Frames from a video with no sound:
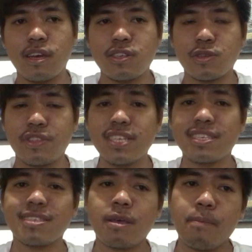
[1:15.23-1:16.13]
So
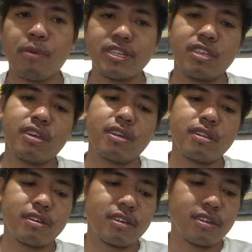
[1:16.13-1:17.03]
this
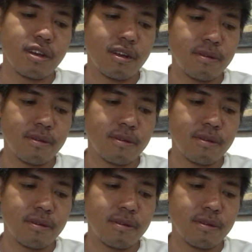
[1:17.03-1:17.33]
particular